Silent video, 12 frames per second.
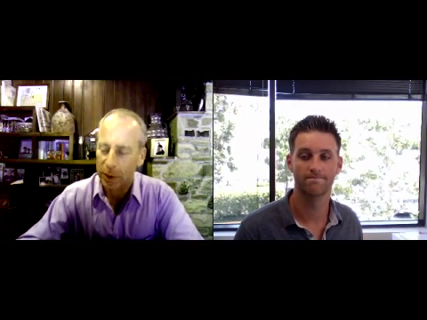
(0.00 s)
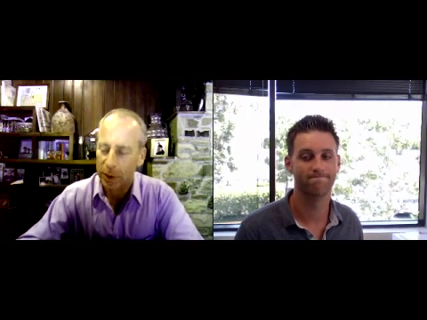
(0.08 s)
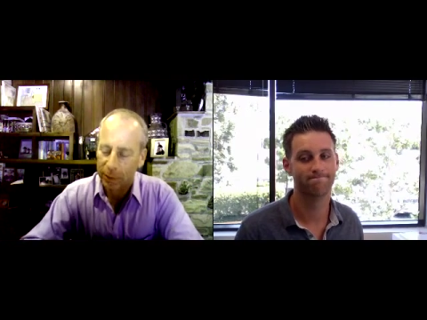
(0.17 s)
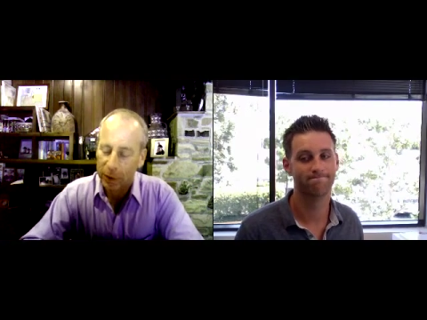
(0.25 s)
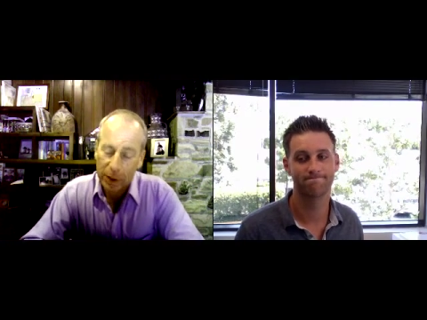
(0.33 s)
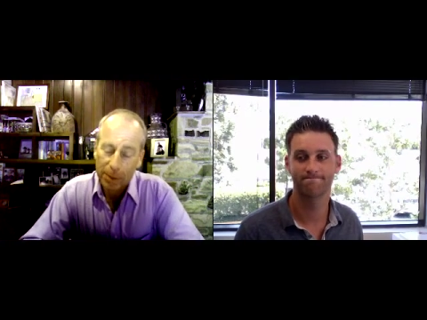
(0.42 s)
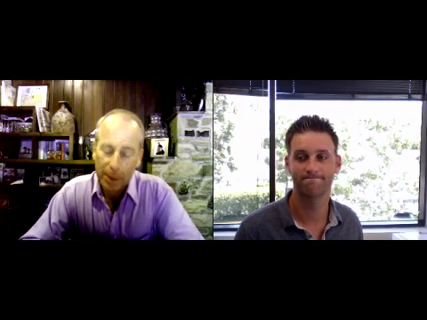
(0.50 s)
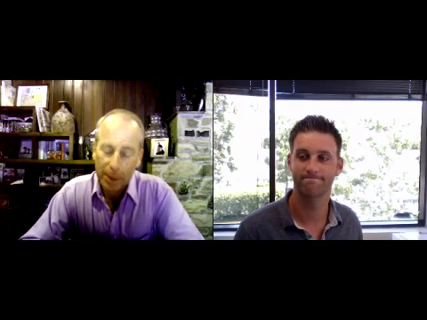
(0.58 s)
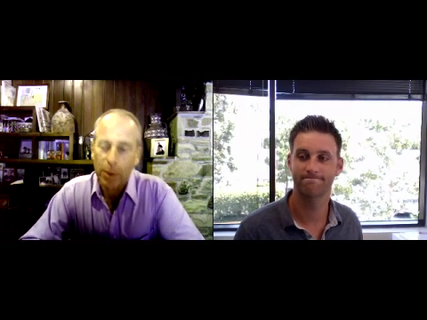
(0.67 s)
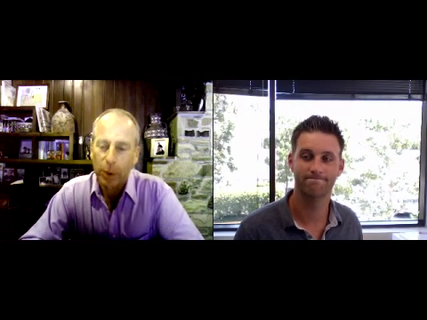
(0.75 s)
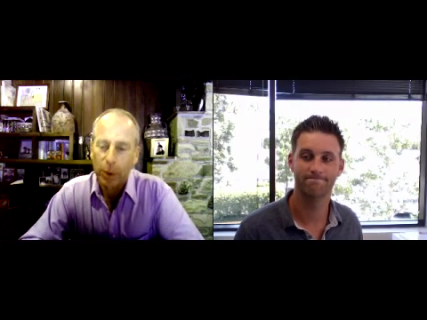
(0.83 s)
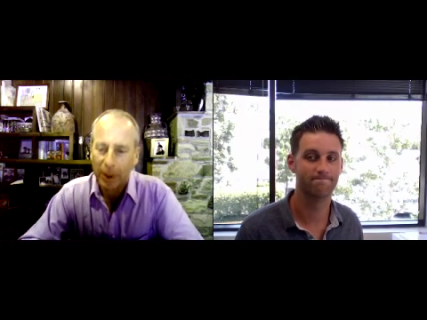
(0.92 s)
Speaker 1: which is the first
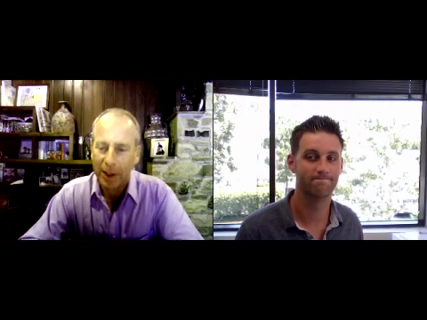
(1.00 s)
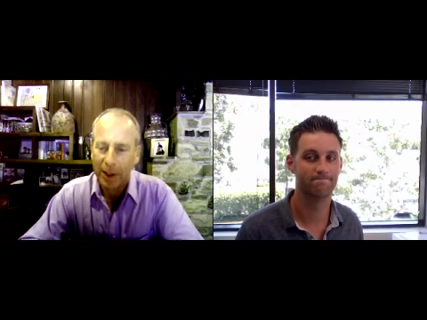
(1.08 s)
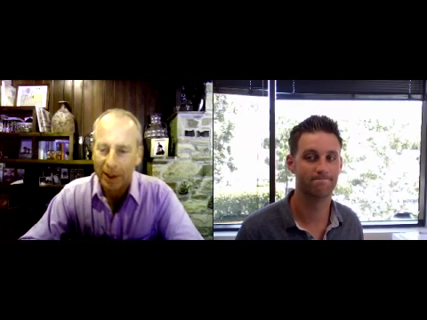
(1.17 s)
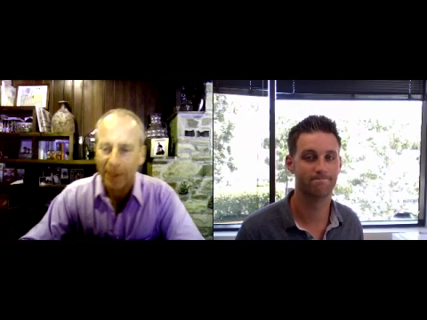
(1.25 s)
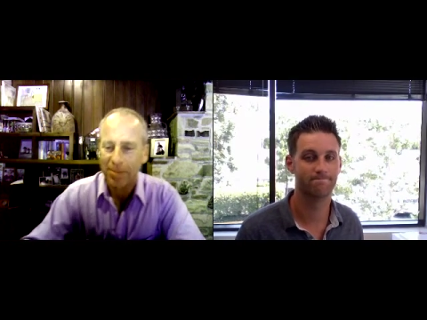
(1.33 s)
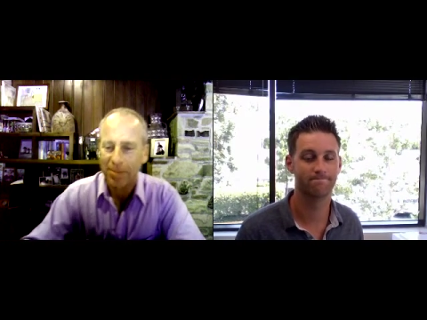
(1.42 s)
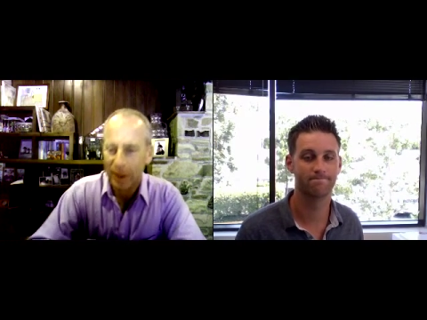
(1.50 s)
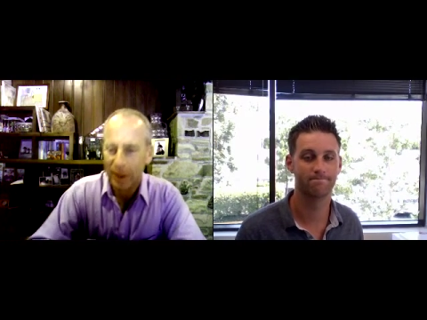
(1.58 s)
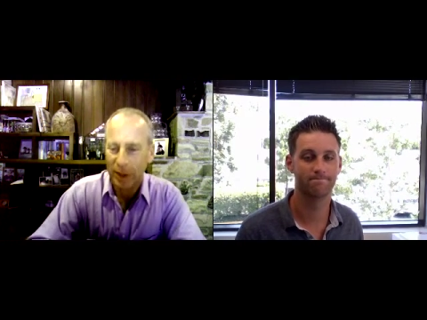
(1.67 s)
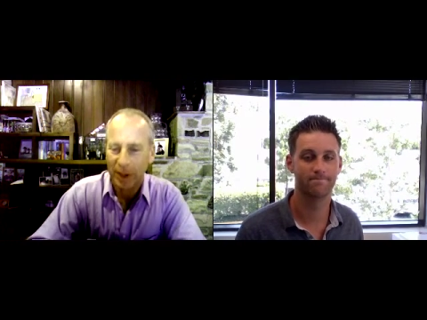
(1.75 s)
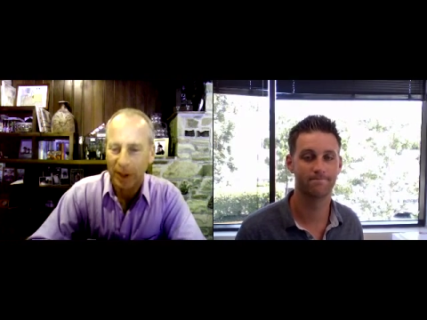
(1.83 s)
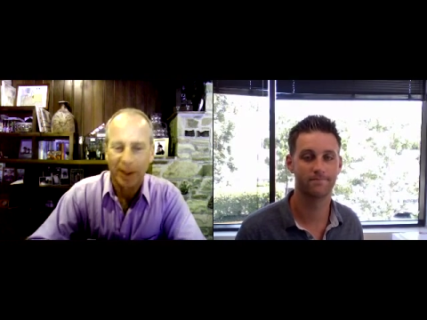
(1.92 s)
thing people would think
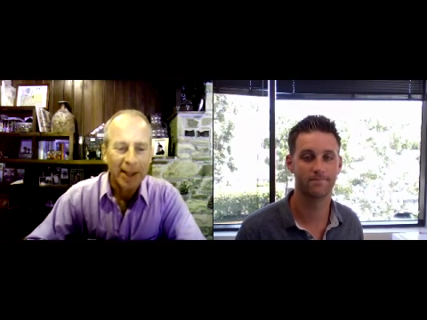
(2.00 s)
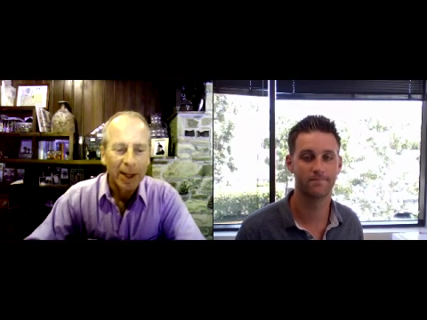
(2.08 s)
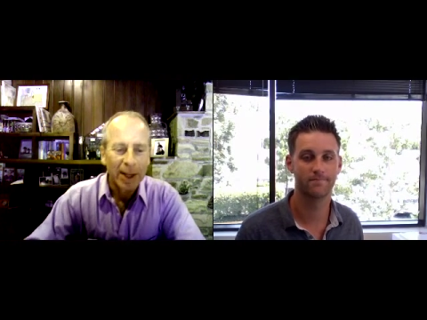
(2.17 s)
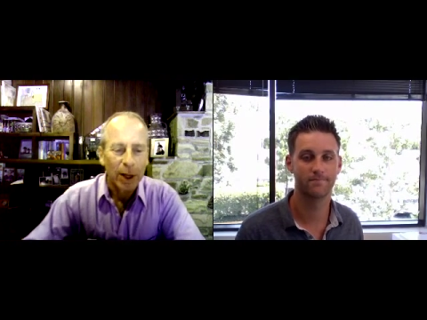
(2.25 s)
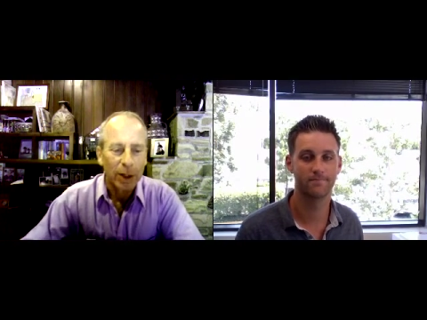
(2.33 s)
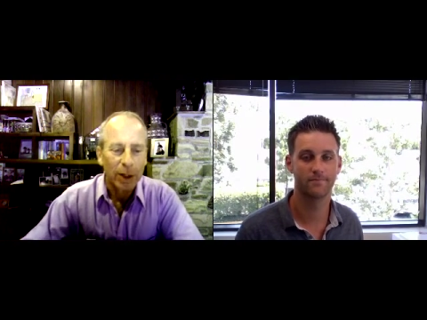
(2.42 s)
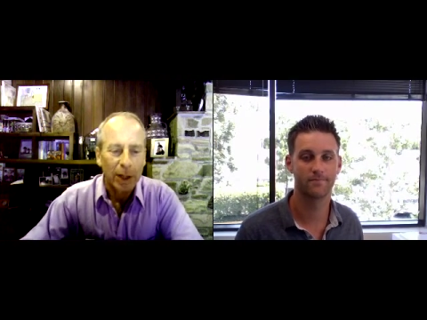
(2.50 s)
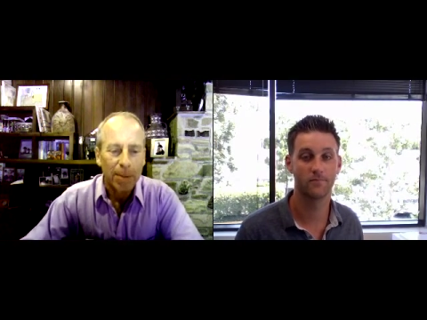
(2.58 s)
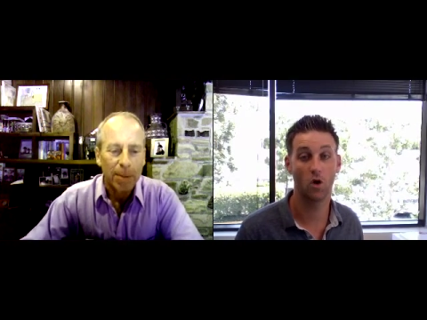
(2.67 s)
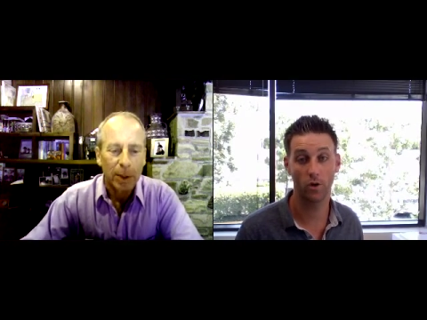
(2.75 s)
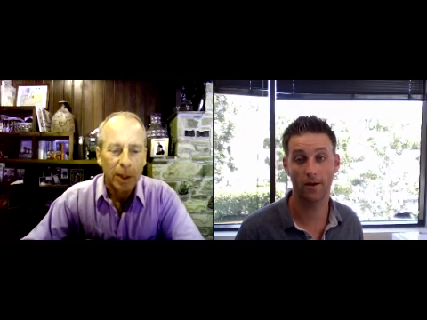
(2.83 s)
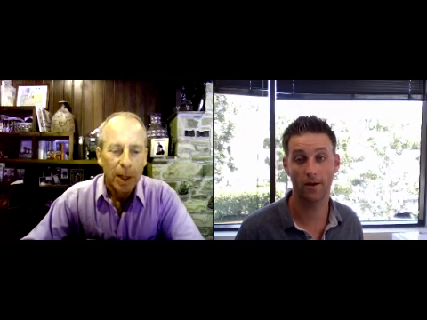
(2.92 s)
based on, on the
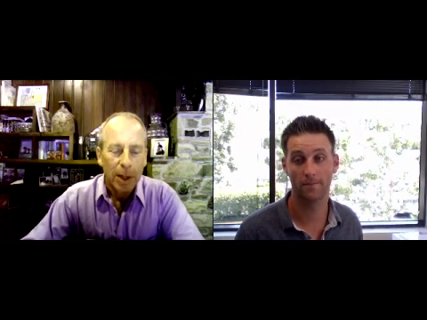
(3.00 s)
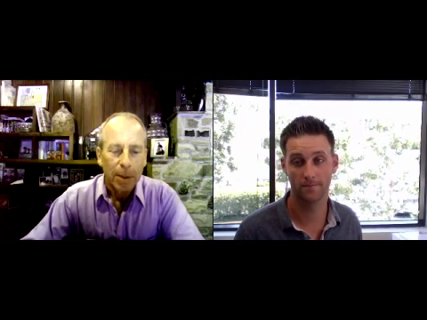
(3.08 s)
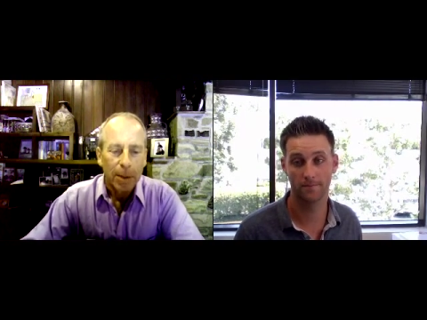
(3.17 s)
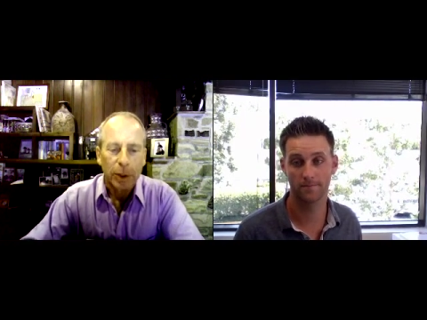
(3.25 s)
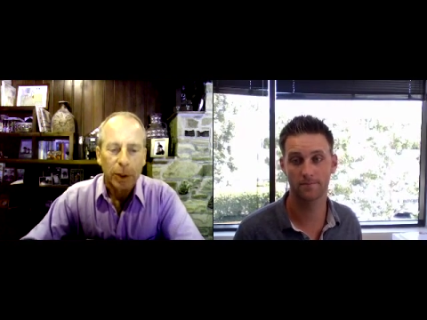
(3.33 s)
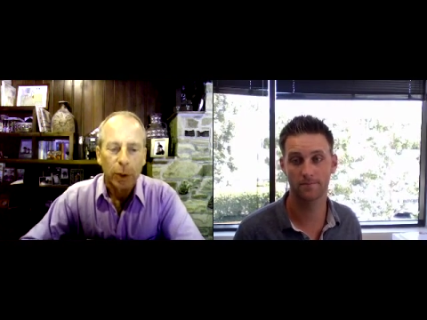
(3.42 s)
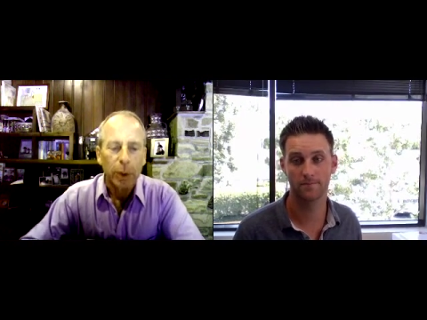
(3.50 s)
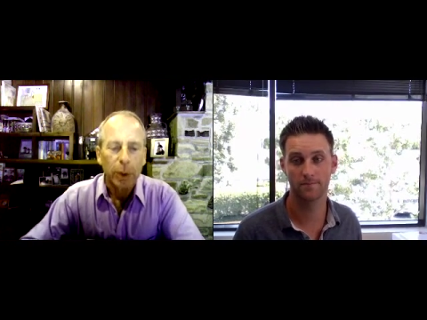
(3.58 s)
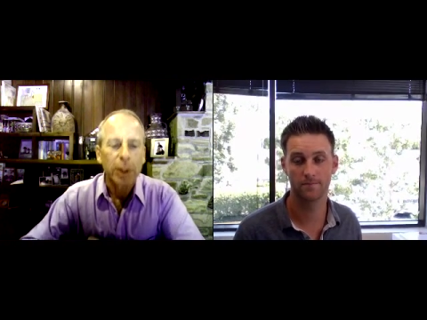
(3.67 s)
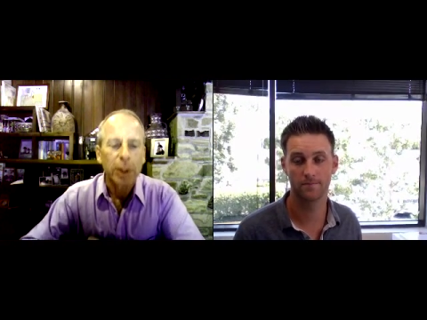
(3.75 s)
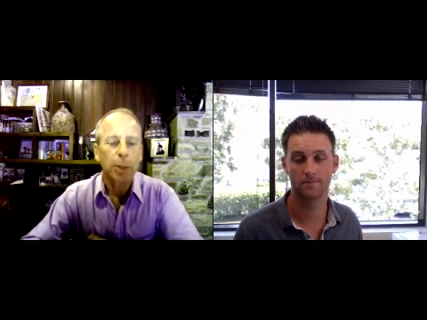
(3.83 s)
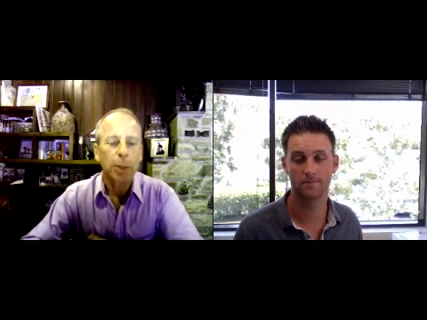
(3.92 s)
name, but, oh, yeah. but you really